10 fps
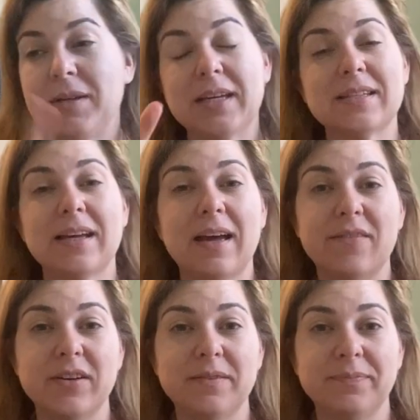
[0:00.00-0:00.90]
me because I have
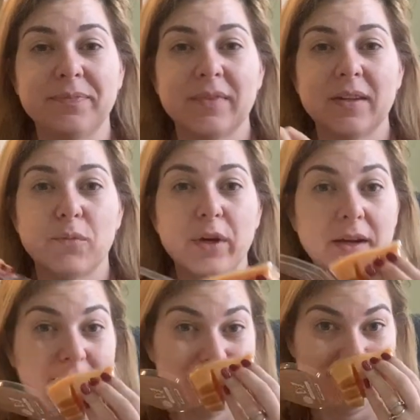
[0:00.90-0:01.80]
a
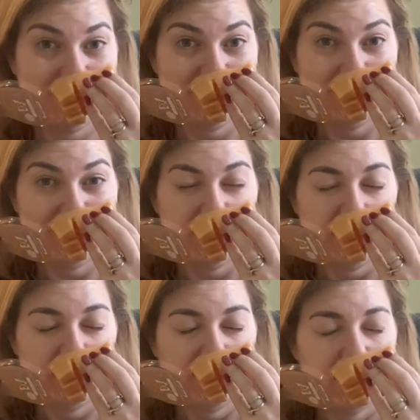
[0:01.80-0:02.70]
brick.
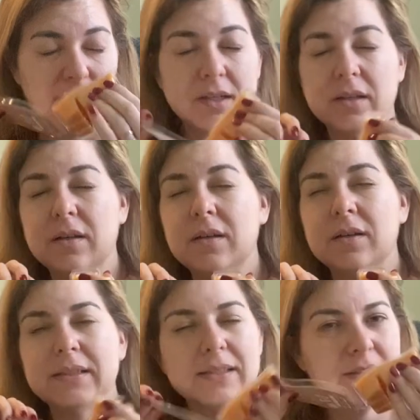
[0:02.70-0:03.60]
Oh,
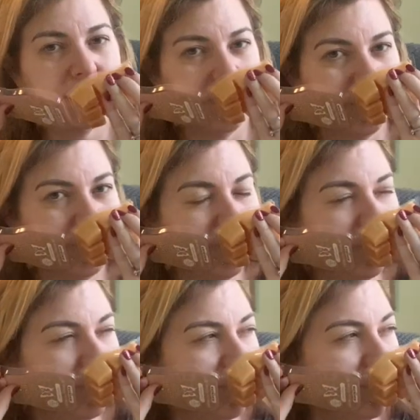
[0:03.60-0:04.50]
it's good.
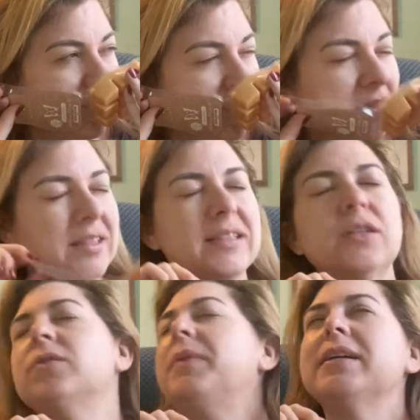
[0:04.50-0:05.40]

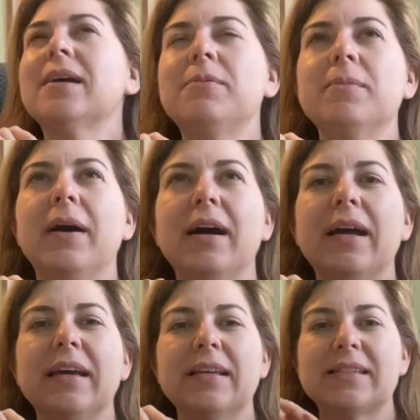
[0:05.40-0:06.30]
So baked apple
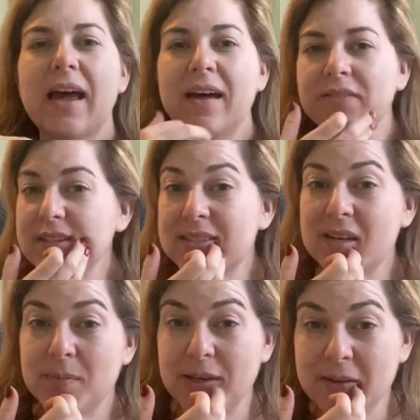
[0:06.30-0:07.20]
pie is heavy
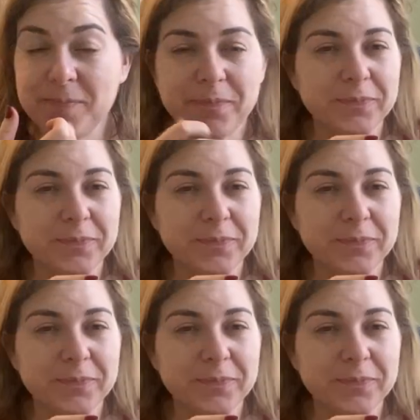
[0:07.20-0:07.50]
cinnamon